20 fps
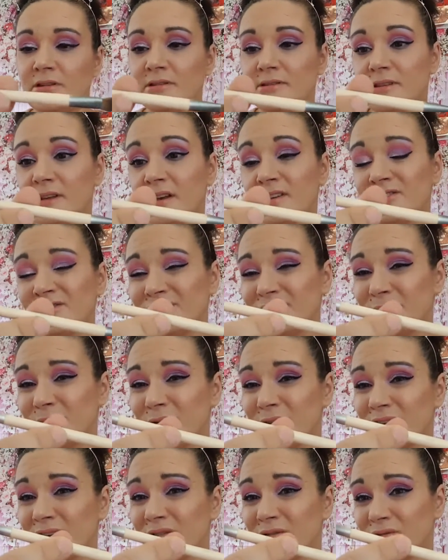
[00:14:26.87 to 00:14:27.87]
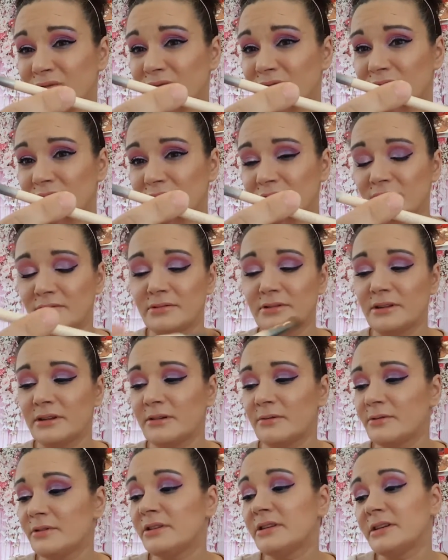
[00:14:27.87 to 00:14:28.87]
It's actually pretty cool. Like,
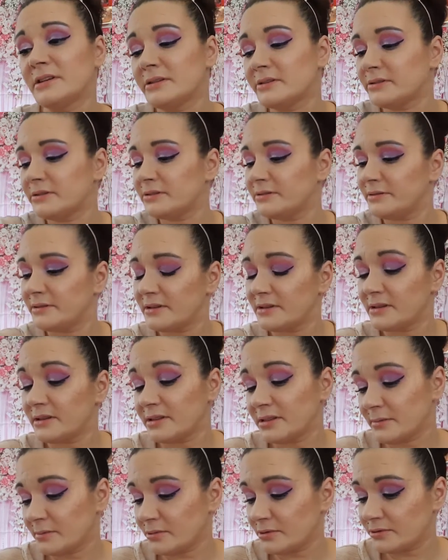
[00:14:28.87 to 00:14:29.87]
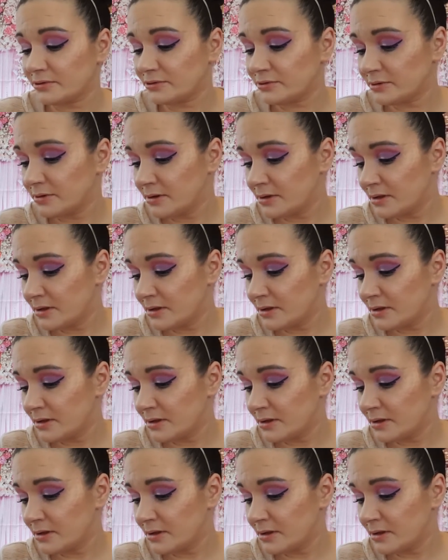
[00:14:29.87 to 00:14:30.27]
it really is. I like that brush.